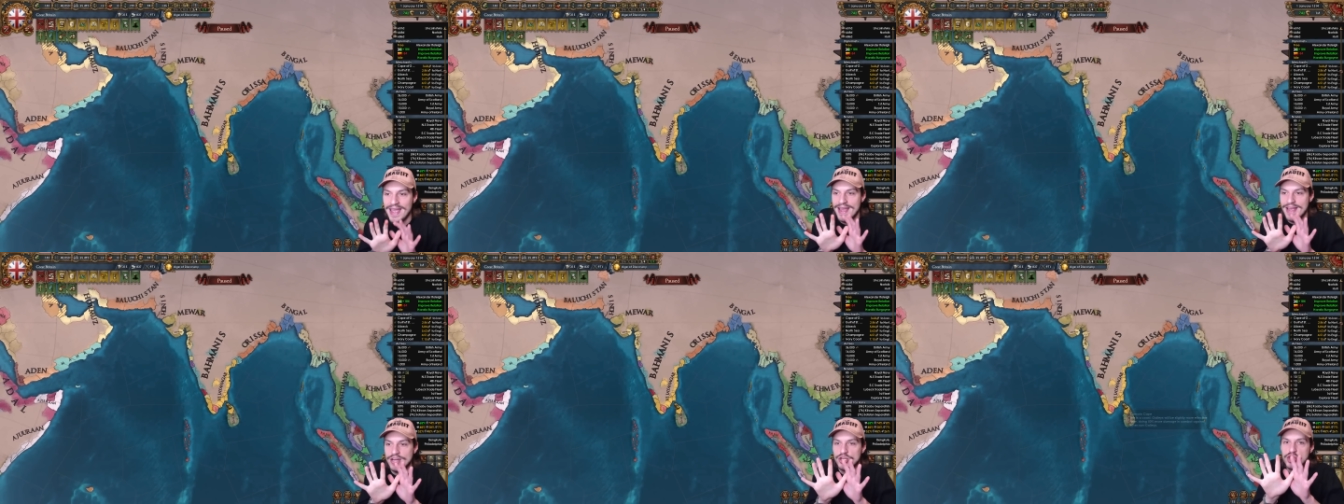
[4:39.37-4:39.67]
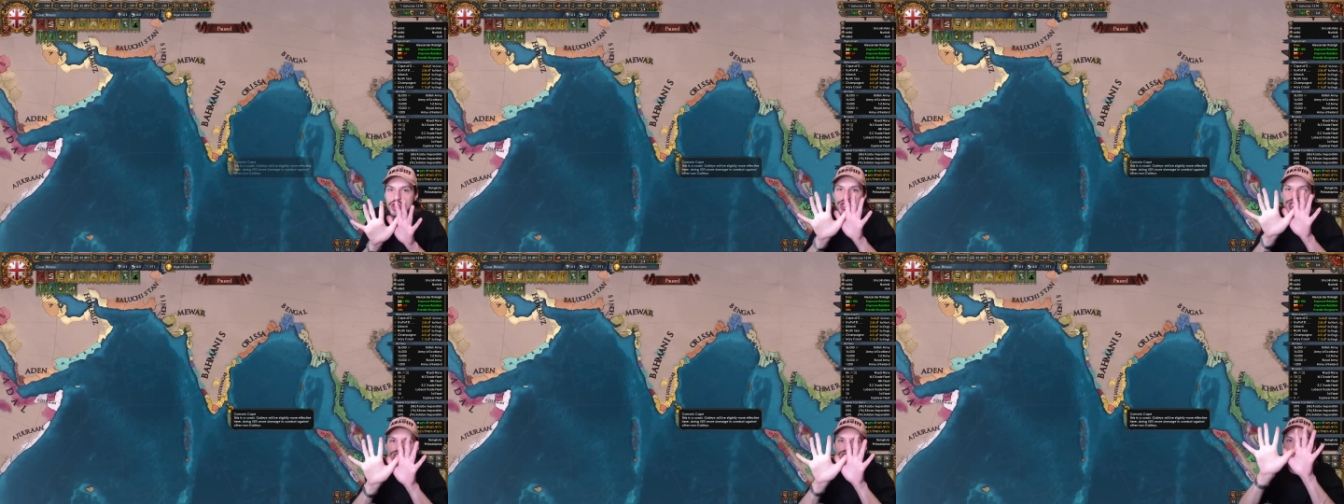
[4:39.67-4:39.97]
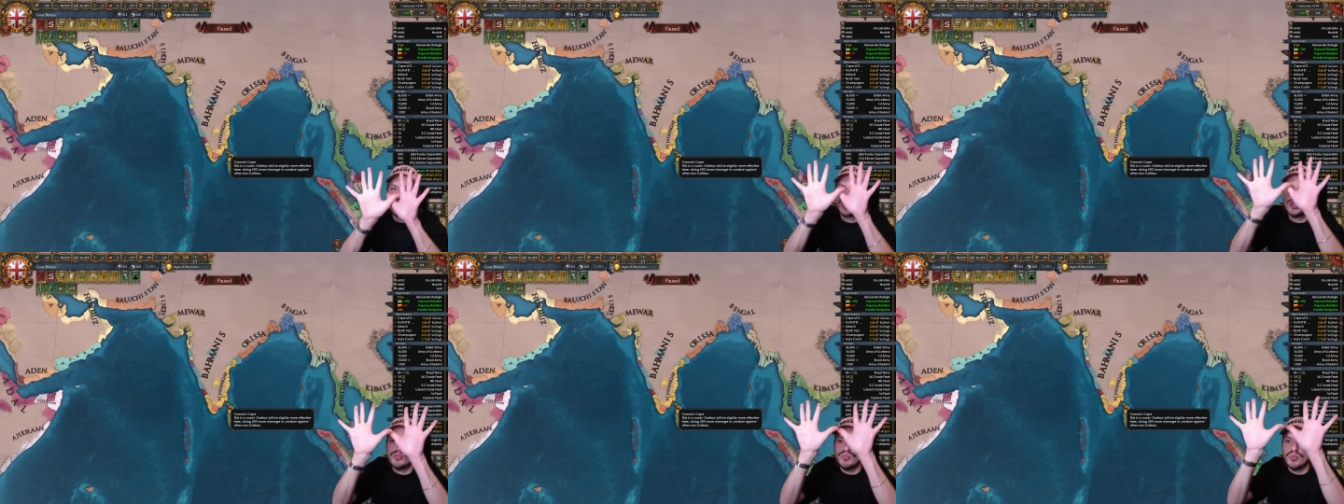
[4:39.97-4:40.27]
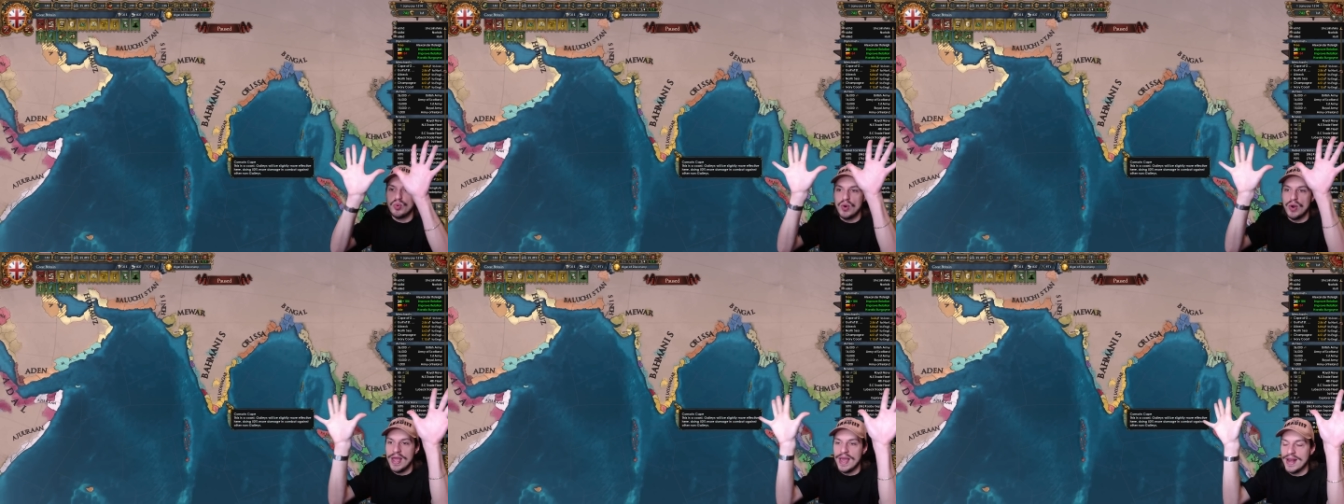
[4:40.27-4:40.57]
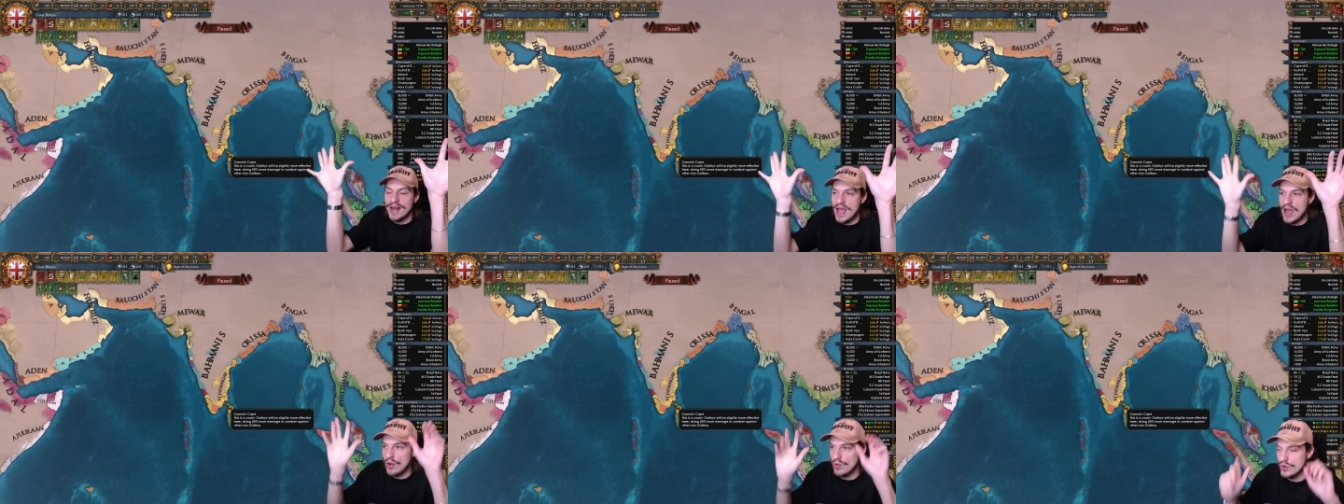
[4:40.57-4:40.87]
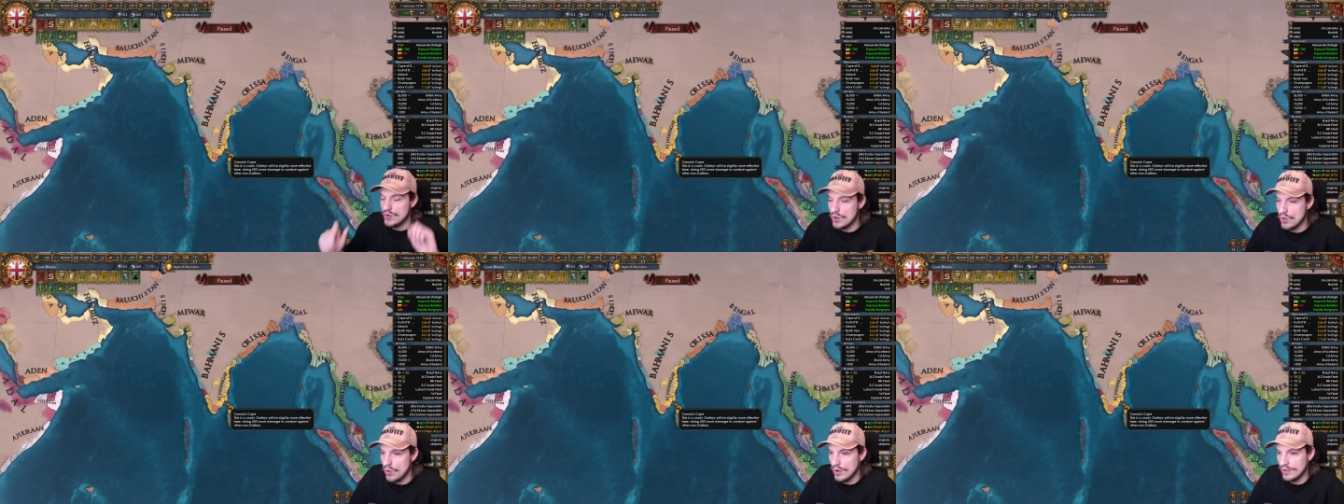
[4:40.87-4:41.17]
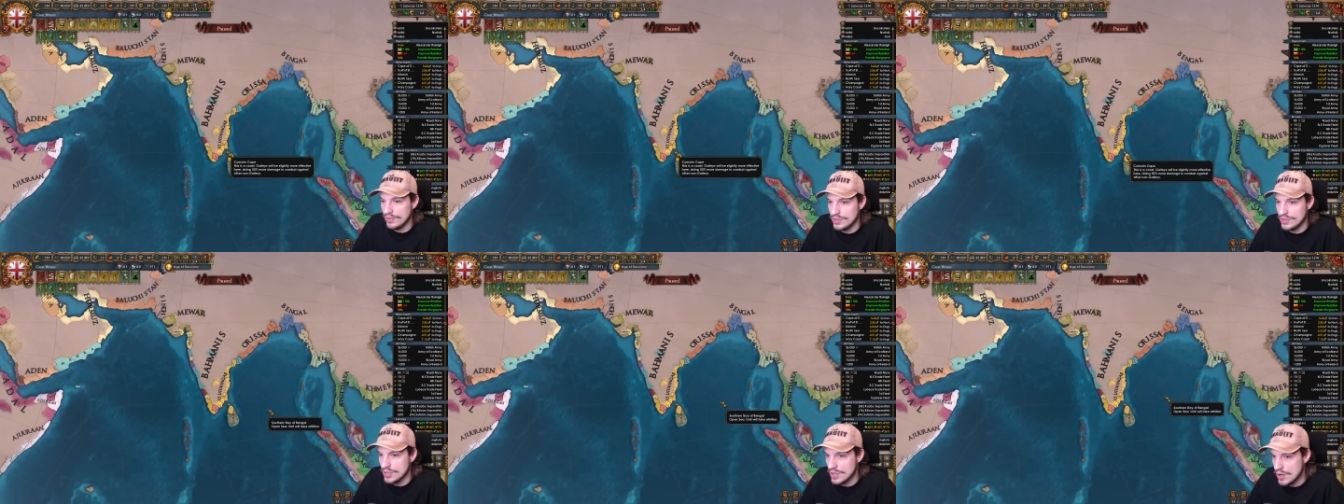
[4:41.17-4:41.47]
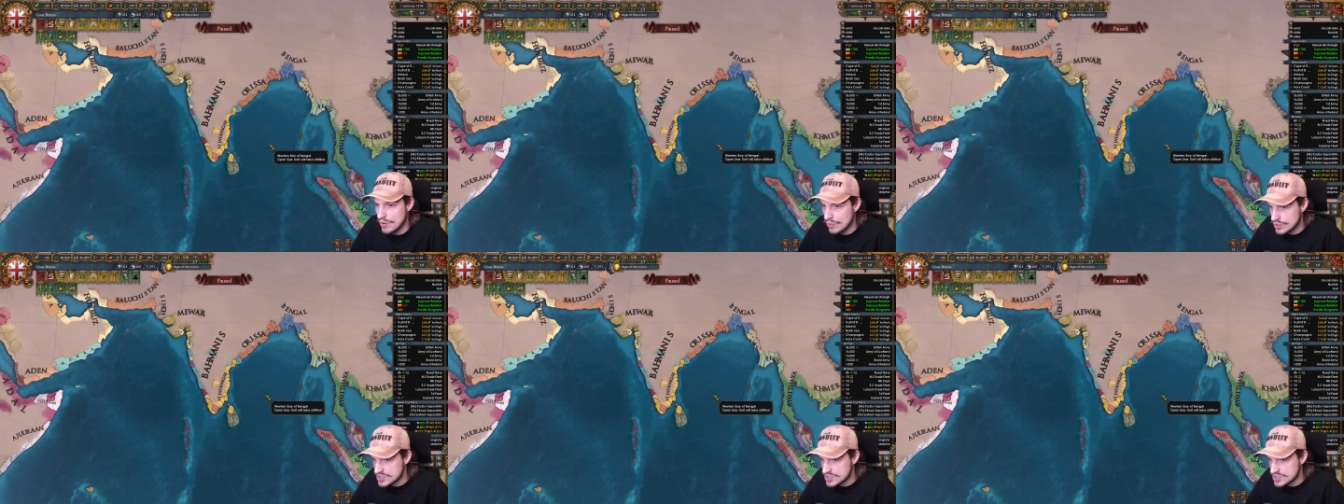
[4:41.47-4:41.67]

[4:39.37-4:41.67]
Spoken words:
and just spread out north, you know, or